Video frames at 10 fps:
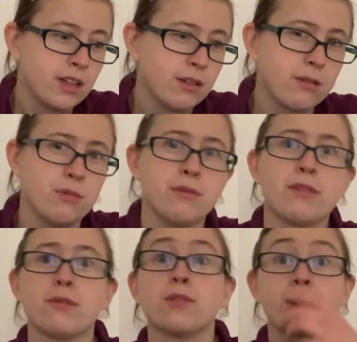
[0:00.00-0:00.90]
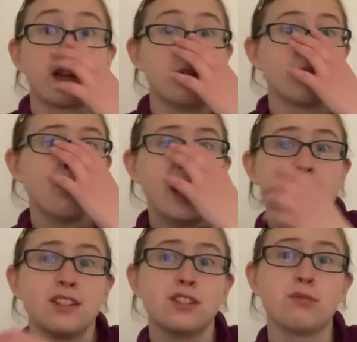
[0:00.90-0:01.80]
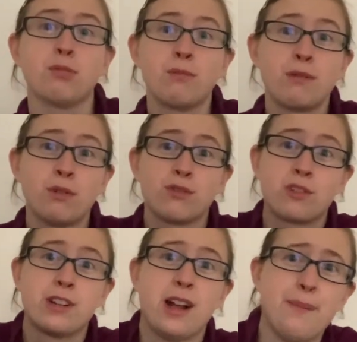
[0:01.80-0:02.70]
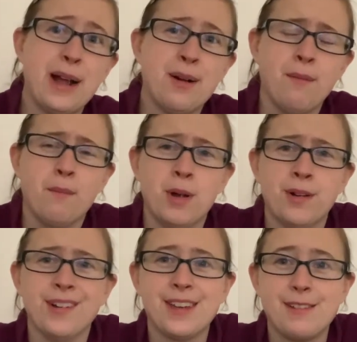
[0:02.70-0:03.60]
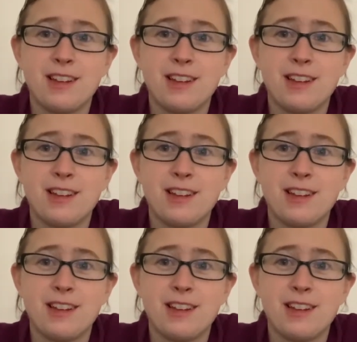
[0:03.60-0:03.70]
one of the thoughts that came into my head is you're probably wondering about my